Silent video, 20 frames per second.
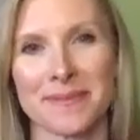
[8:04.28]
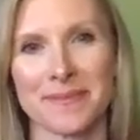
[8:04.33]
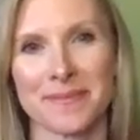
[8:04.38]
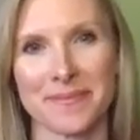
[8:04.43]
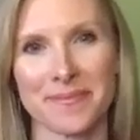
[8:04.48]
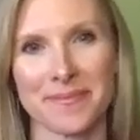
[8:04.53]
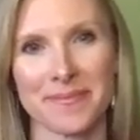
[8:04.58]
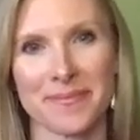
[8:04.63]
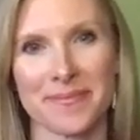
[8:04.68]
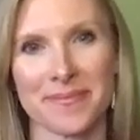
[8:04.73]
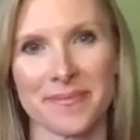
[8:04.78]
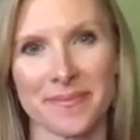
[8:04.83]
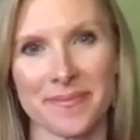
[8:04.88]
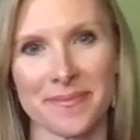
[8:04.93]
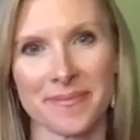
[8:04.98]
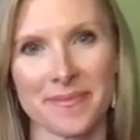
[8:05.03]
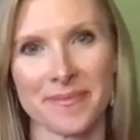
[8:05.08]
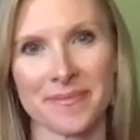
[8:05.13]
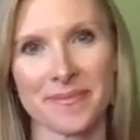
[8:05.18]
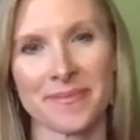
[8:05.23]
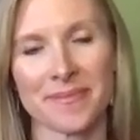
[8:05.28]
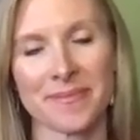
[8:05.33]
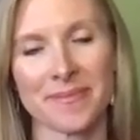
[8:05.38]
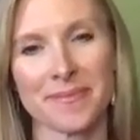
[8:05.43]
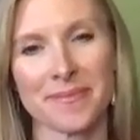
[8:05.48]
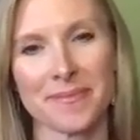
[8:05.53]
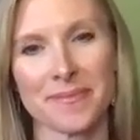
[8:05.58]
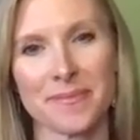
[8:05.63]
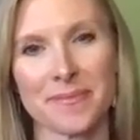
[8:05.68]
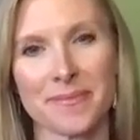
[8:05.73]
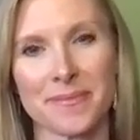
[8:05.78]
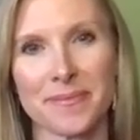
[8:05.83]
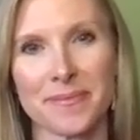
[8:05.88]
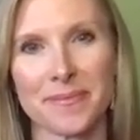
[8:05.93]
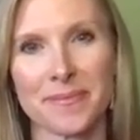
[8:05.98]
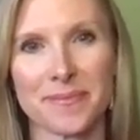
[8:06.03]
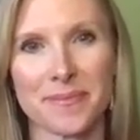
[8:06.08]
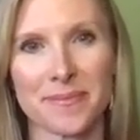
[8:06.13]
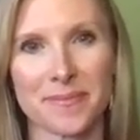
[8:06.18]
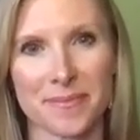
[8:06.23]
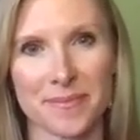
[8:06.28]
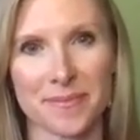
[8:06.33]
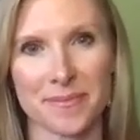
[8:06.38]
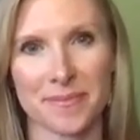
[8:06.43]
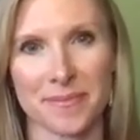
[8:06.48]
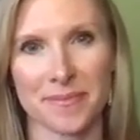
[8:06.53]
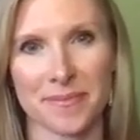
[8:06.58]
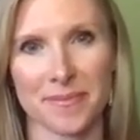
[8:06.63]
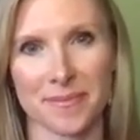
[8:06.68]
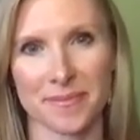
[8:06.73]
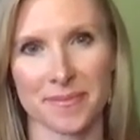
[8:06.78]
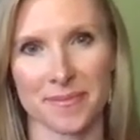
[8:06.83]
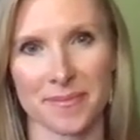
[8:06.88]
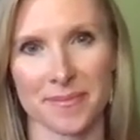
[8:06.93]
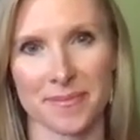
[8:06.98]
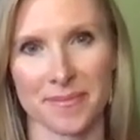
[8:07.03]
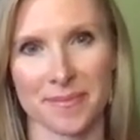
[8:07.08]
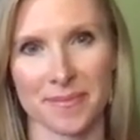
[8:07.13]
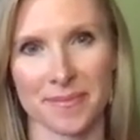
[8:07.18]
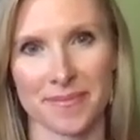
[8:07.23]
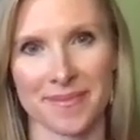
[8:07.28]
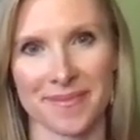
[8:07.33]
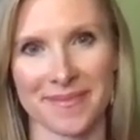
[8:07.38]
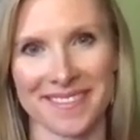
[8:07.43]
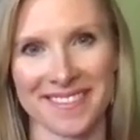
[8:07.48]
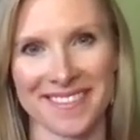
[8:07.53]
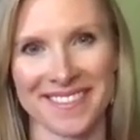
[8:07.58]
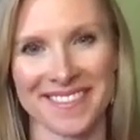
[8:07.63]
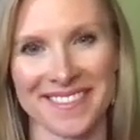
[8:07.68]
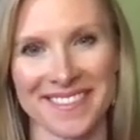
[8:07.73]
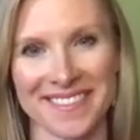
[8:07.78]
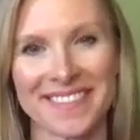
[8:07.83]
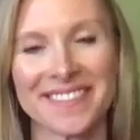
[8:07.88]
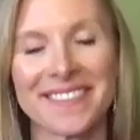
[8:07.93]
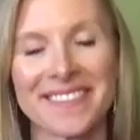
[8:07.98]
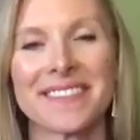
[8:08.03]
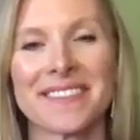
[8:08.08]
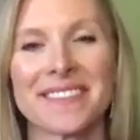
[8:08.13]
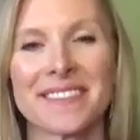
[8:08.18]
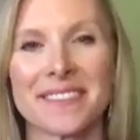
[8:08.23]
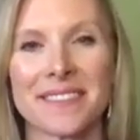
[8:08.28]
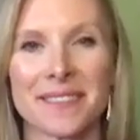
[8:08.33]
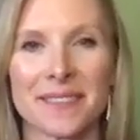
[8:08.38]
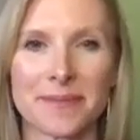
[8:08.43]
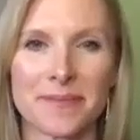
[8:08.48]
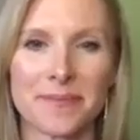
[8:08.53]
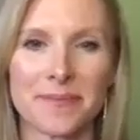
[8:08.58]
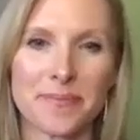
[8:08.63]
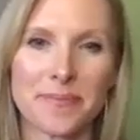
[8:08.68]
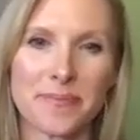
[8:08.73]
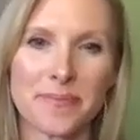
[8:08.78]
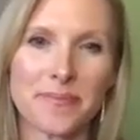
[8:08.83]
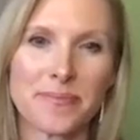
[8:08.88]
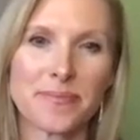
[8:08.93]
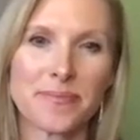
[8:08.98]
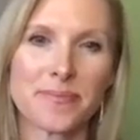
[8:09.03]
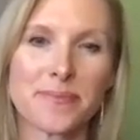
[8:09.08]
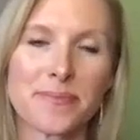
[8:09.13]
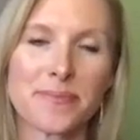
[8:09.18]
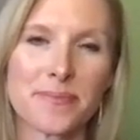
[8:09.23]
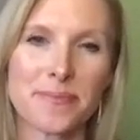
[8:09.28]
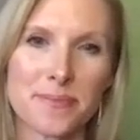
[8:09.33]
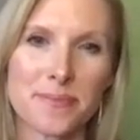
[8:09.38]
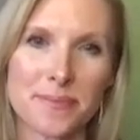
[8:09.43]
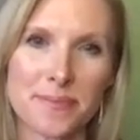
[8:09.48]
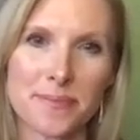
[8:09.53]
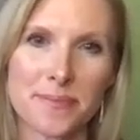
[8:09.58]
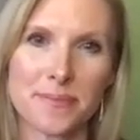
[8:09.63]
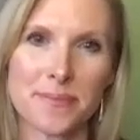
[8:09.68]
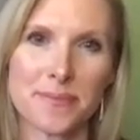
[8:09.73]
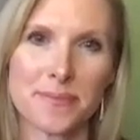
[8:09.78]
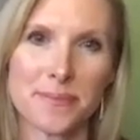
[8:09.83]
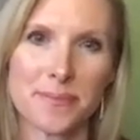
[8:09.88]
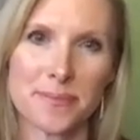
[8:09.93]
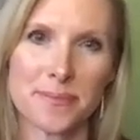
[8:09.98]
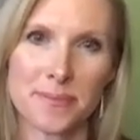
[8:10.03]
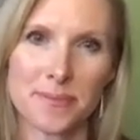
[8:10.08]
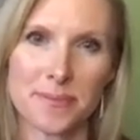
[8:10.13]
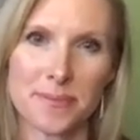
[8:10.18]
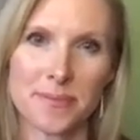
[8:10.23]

[no speech]